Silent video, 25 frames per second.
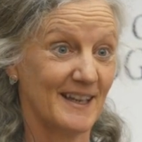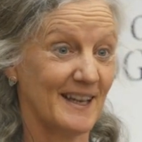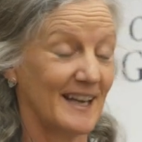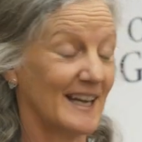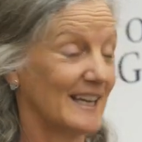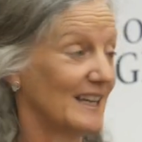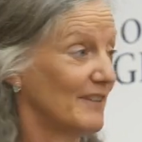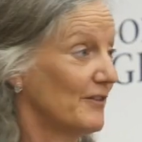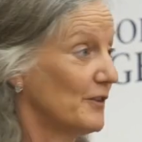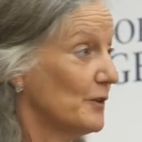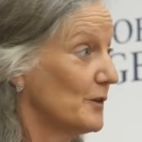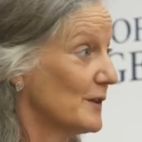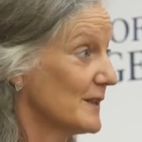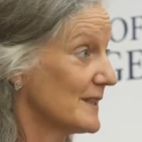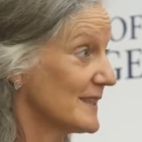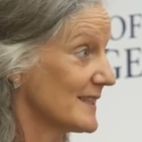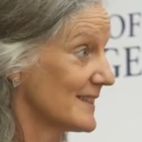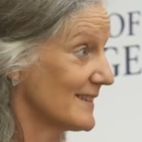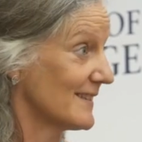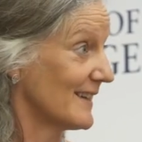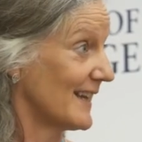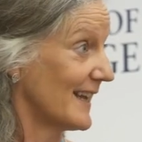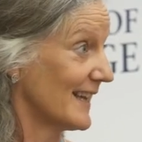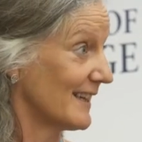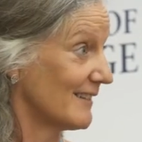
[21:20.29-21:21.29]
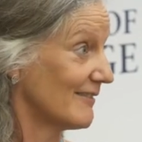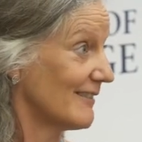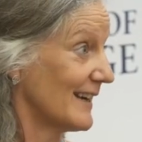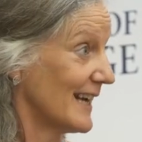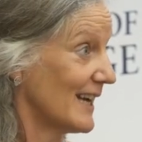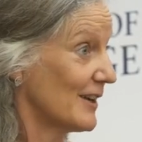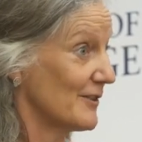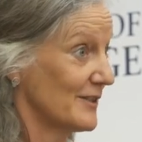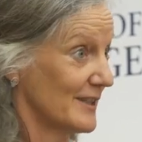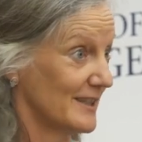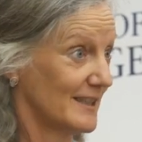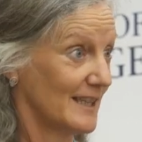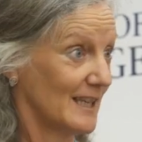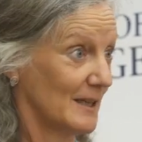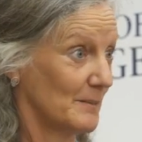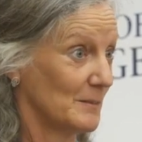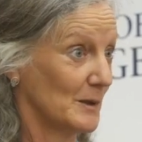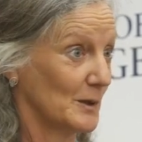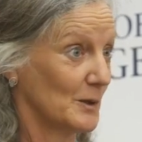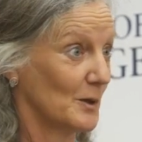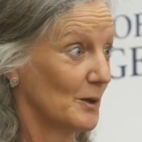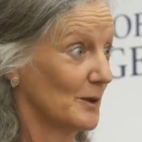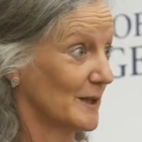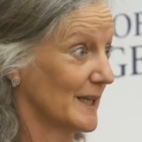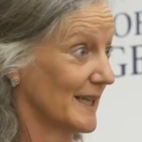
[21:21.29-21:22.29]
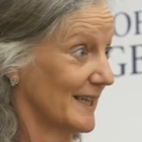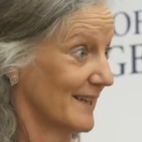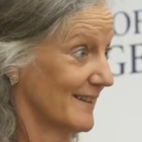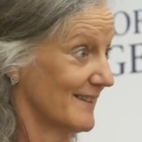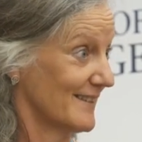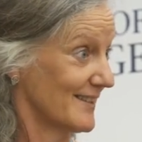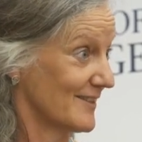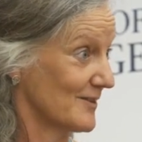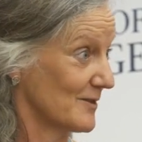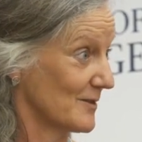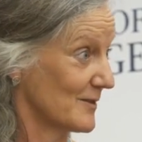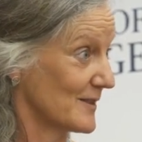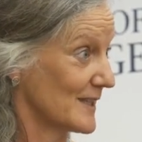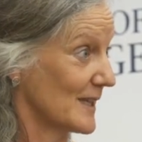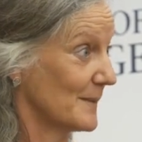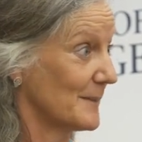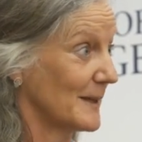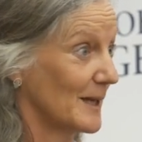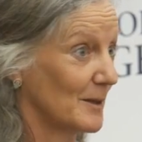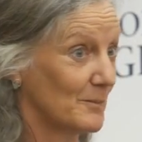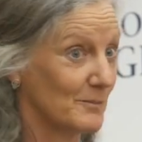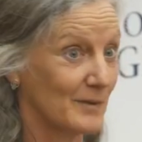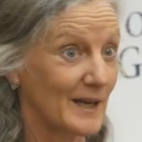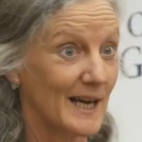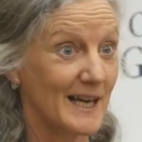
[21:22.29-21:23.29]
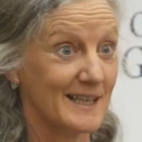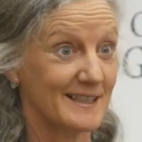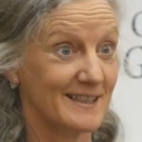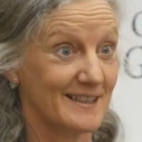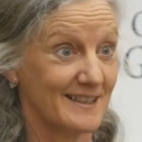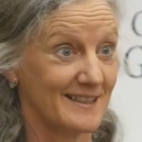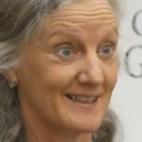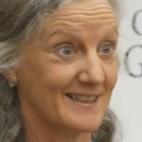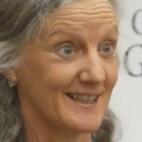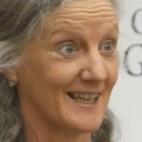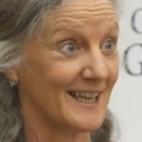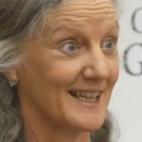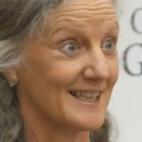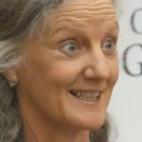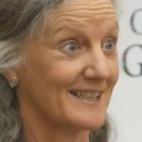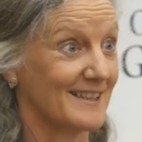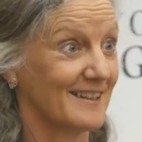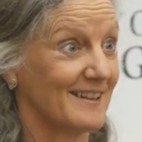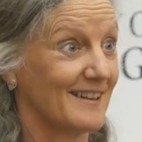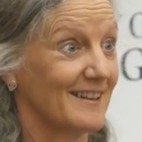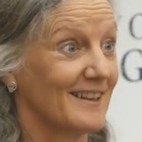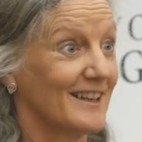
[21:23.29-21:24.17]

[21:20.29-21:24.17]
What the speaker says: And if you can hang around in the hypnagogic, just sort of somehow practice that.